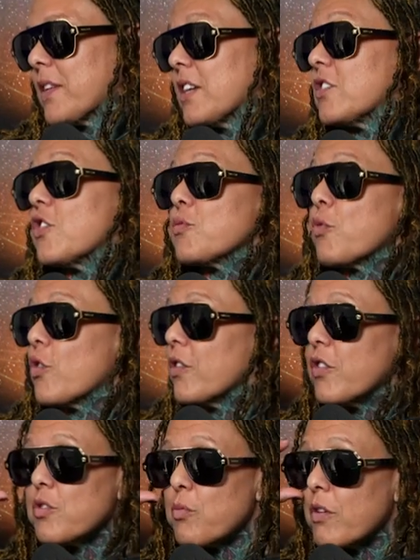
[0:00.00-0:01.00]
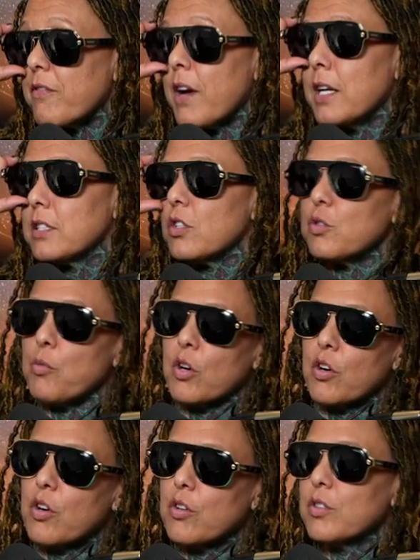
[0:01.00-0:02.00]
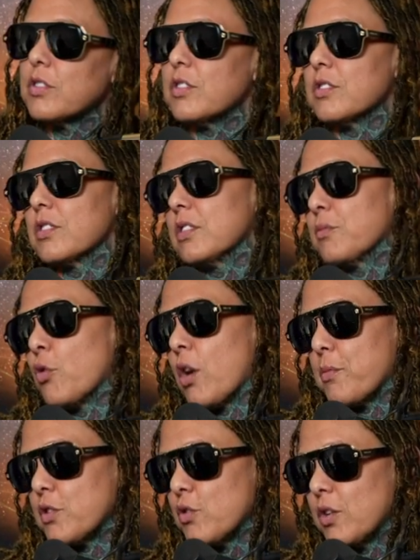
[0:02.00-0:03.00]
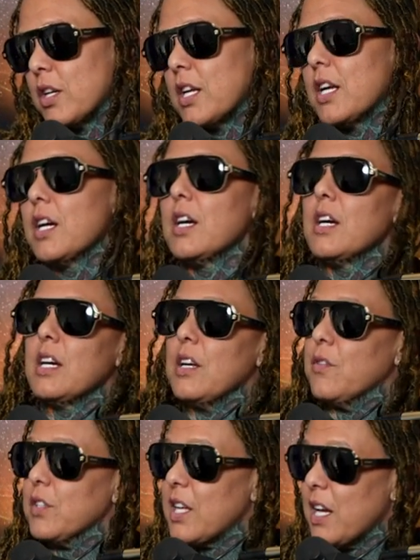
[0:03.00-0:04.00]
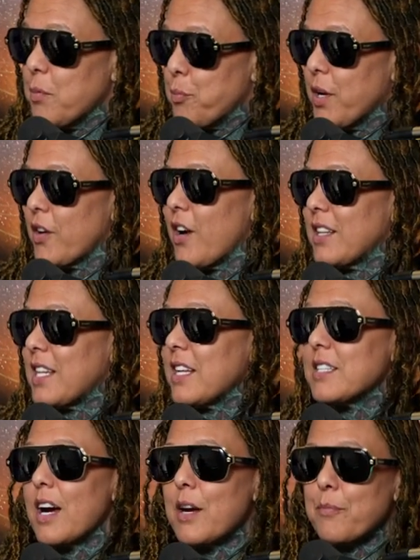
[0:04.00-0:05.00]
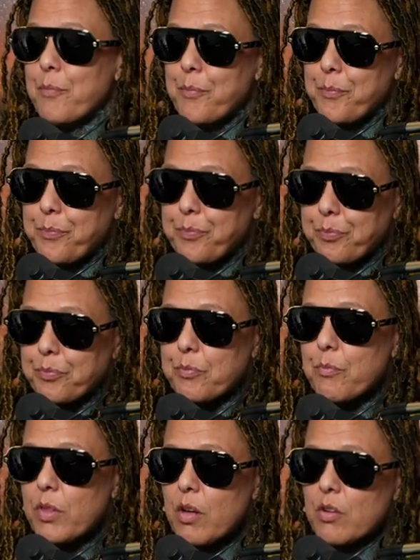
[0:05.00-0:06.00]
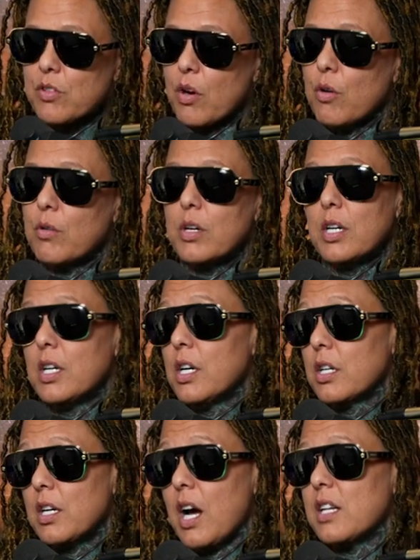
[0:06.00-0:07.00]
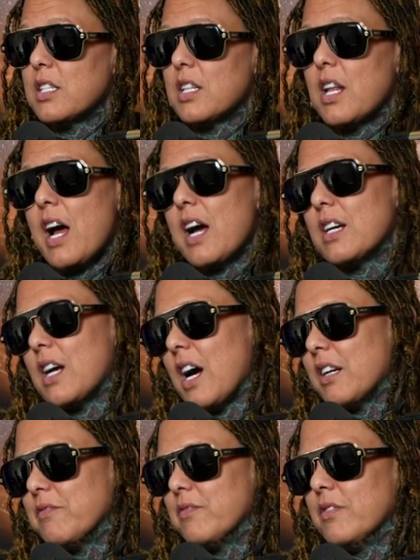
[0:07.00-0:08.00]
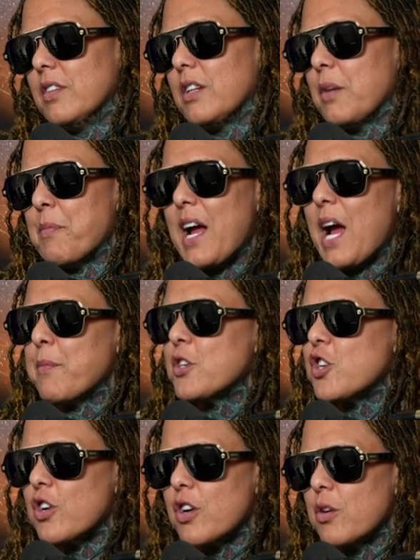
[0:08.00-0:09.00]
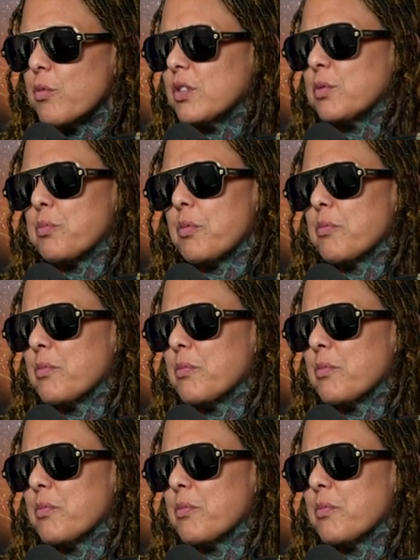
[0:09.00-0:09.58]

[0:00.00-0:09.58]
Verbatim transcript: because there's more, there's more fights, there's more girls, there's more opportunity. It was getting bigger at that time, so got into that. I my amateur was